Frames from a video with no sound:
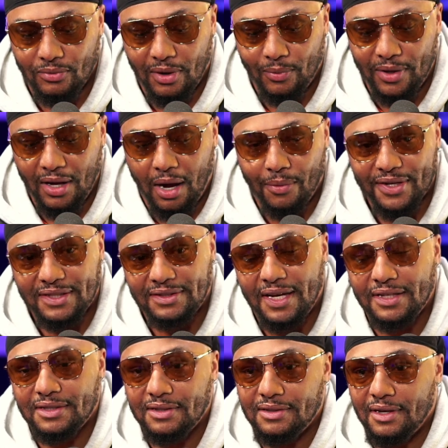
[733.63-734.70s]
We always
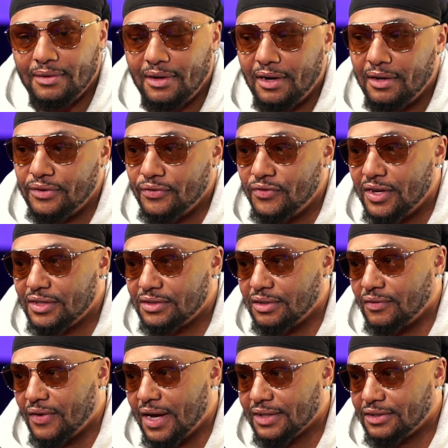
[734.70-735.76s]
chasing that other vision
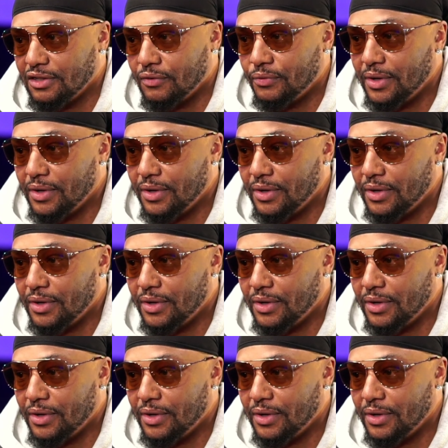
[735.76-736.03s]
of ourselves.